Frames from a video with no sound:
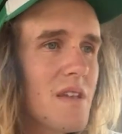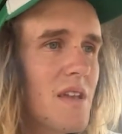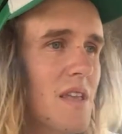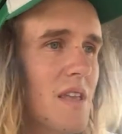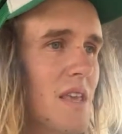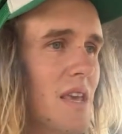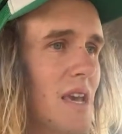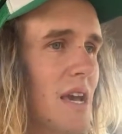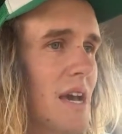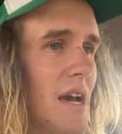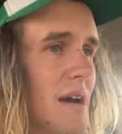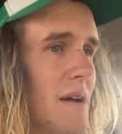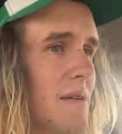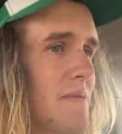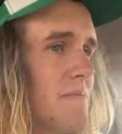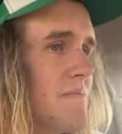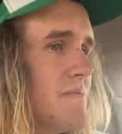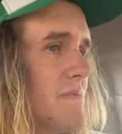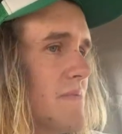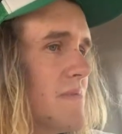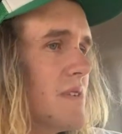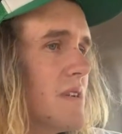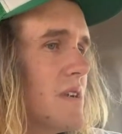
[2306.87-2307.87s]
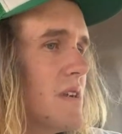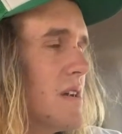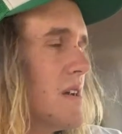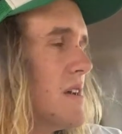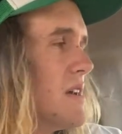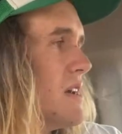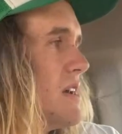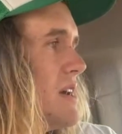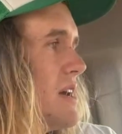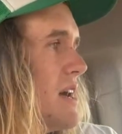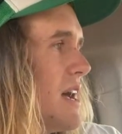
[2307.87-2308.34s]
Yeah.
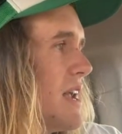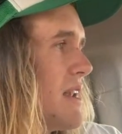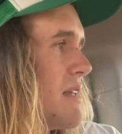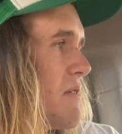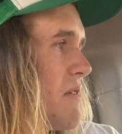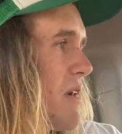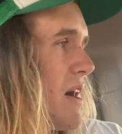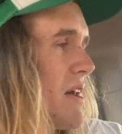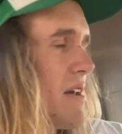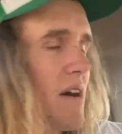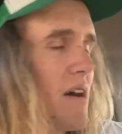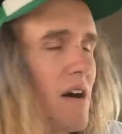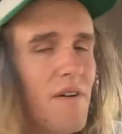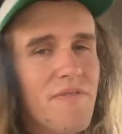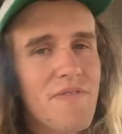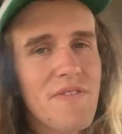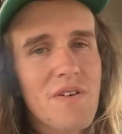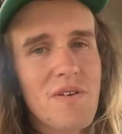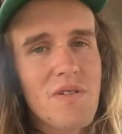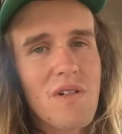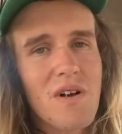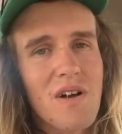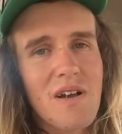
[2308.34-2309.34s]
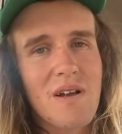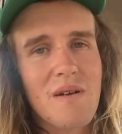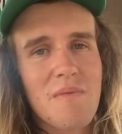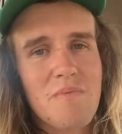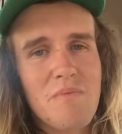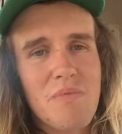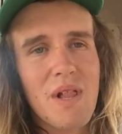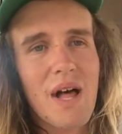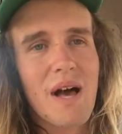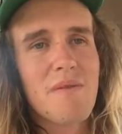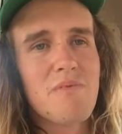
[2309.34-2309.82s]
Anyway, I feel like
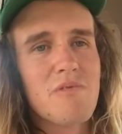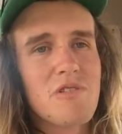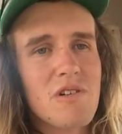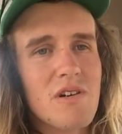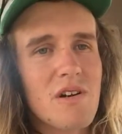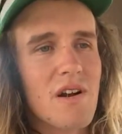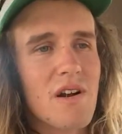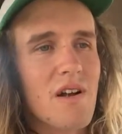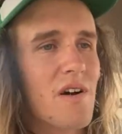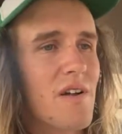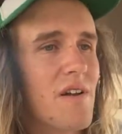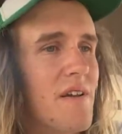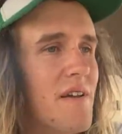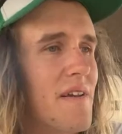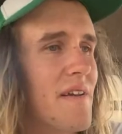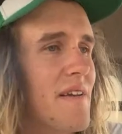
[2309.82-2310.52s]
I'm blabbering on.